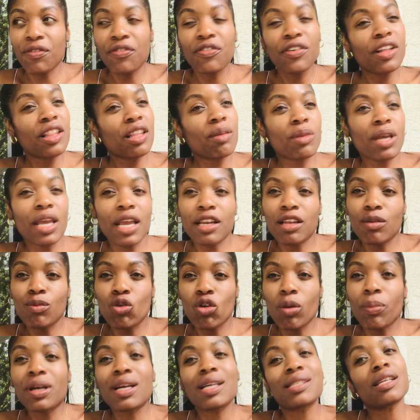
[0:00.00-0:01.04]
feeling me
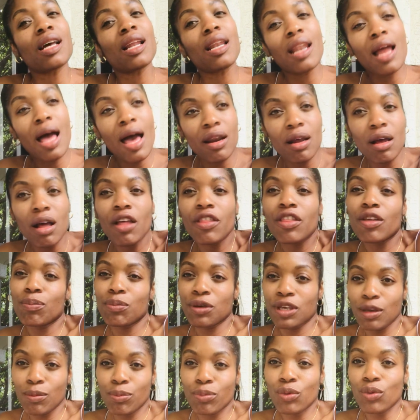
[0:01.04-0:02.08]
anymore, because a lot of other
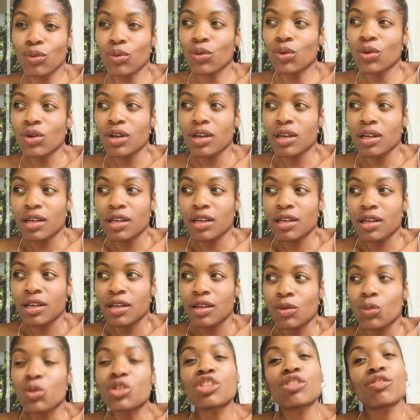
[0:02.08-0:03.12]
people
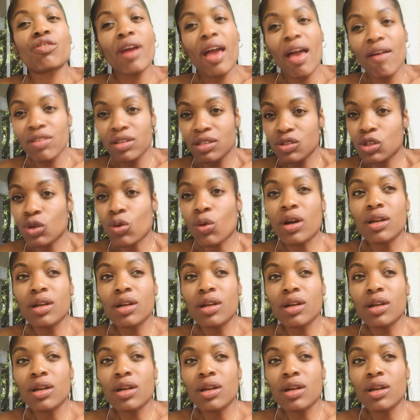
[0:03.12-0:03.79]
was gravitating